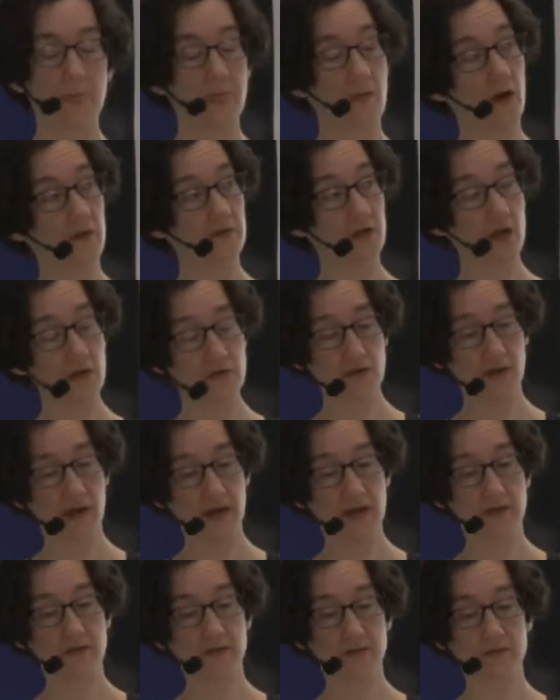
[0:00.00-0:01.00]
On the other
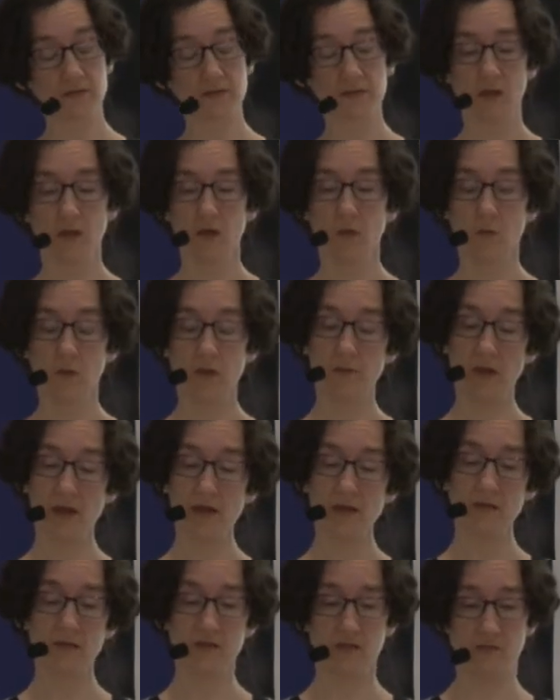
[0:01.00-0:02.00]
hand, we
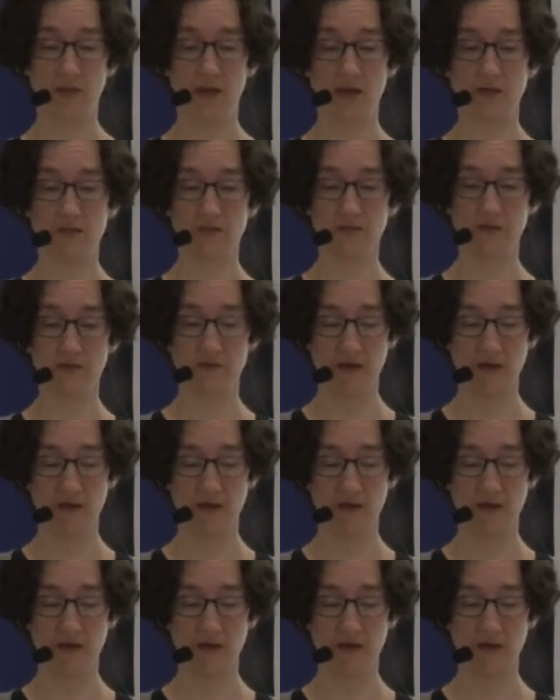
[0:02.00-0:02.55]
might expect